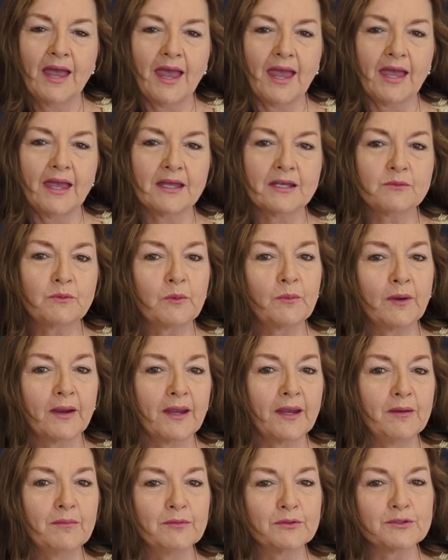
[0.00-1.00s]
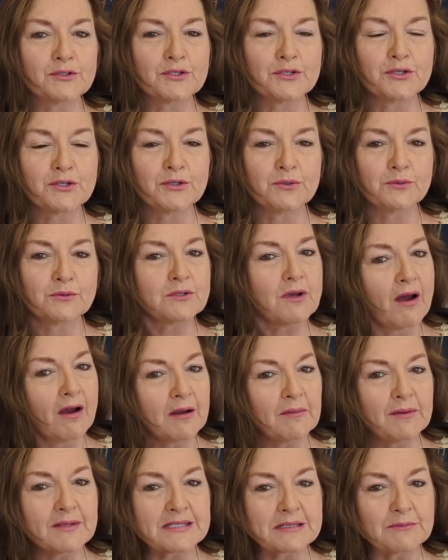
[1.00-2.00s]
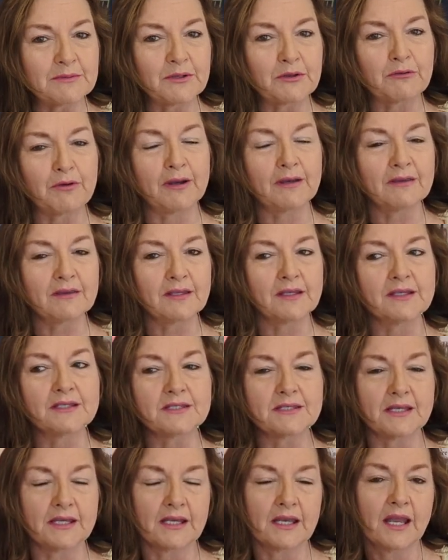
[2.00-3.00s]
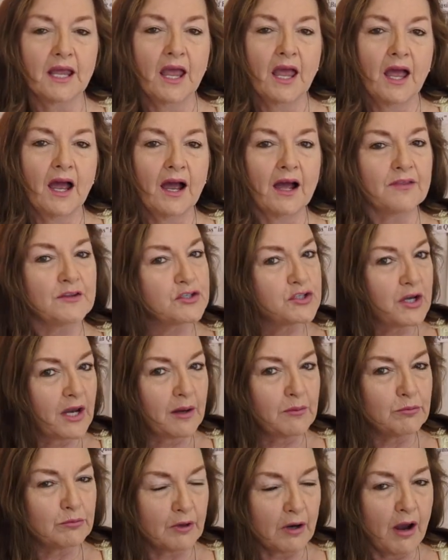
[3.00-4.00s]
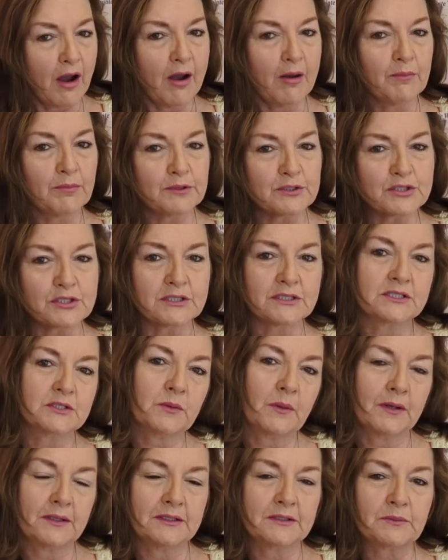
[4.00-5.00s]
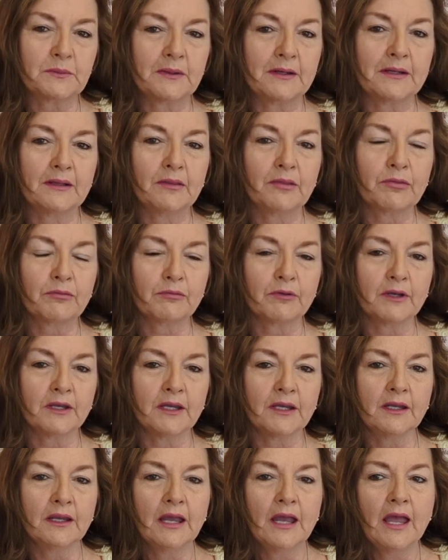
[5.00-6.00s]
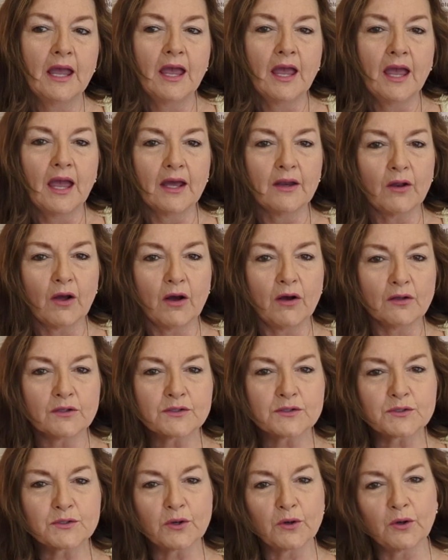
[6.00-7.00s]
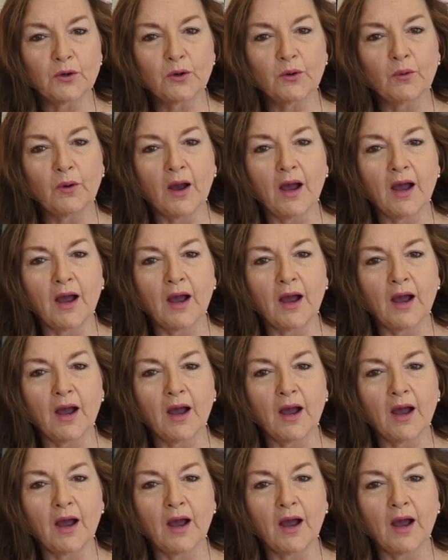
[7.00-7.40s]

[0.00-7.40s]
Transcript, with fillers: and we were able to talk about some of the great things that uh, the chamber accomplished in 2023. And also,